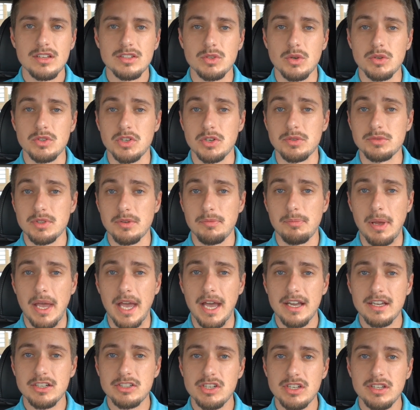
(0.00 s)
So in terms of
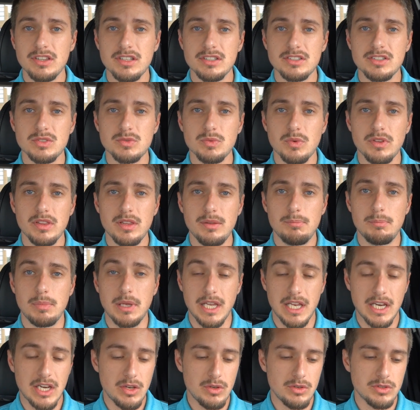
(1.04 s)
packaging, this is where the
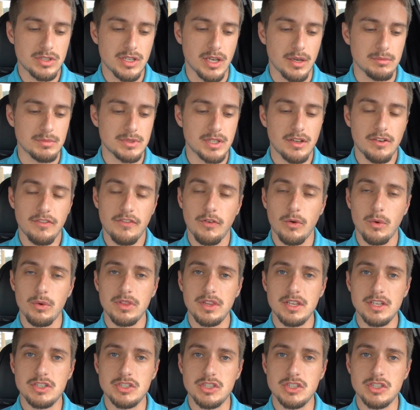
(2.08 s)
big news comes in for the